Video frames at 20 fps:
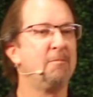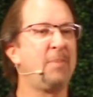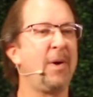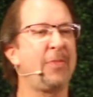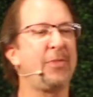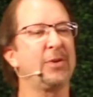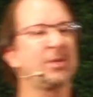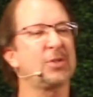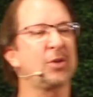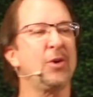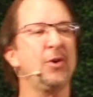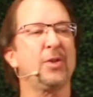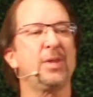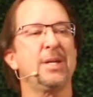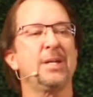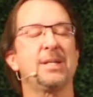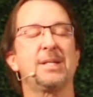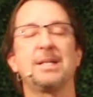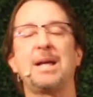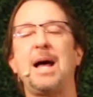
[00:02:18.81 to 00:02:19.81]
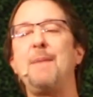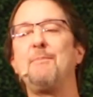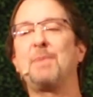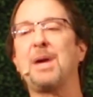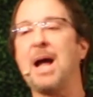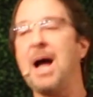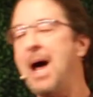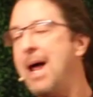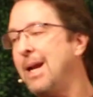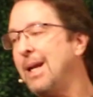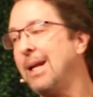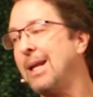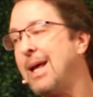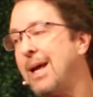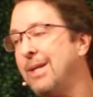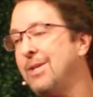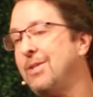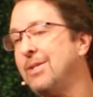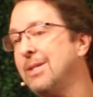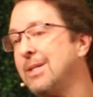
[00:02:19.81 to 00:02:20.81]
But the truth is, is I'm kind of
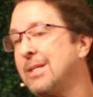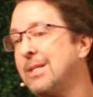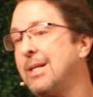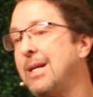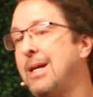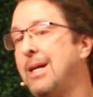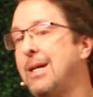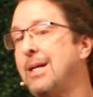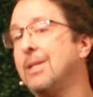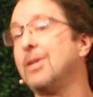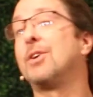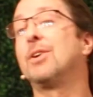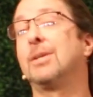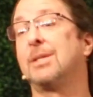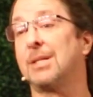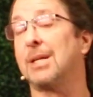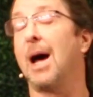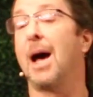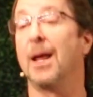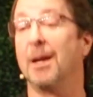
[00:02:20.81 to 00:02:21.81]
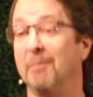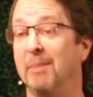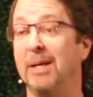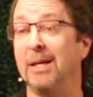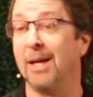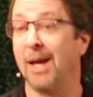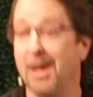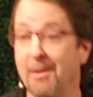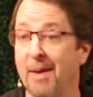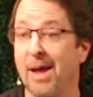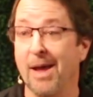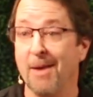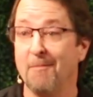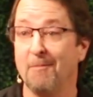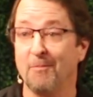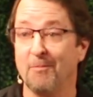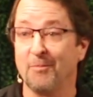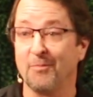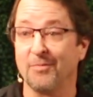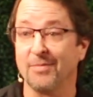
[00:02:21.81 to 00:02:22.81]
letting you see the good side of me. Amen.